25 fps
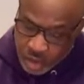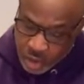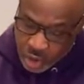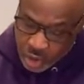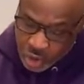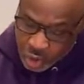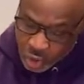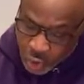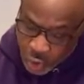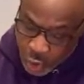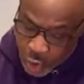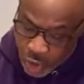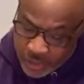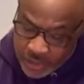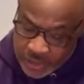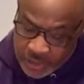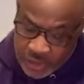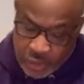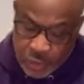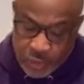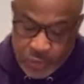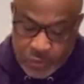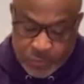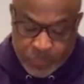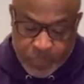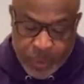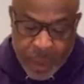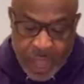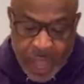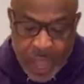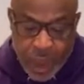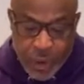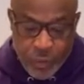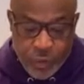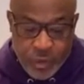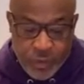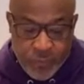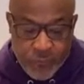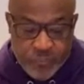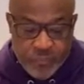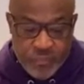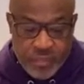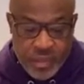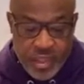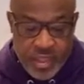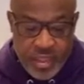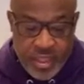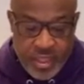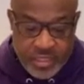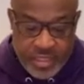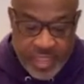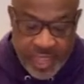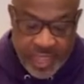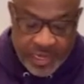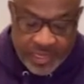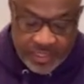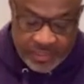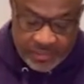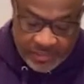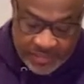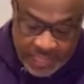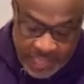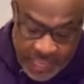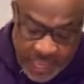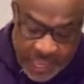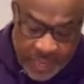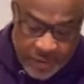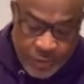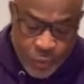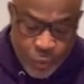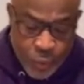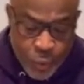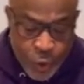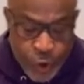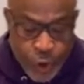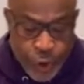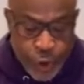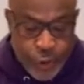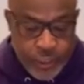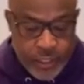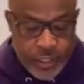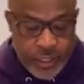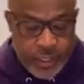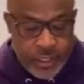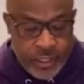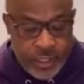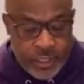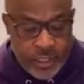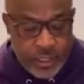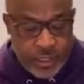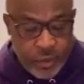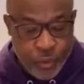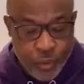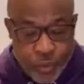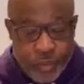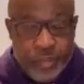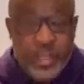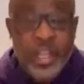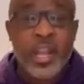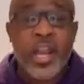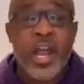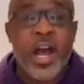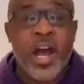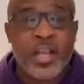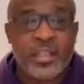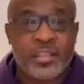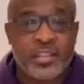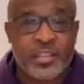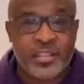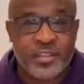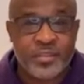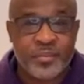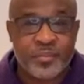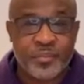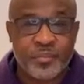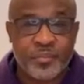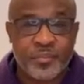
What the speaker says: according to his power that is at work within us.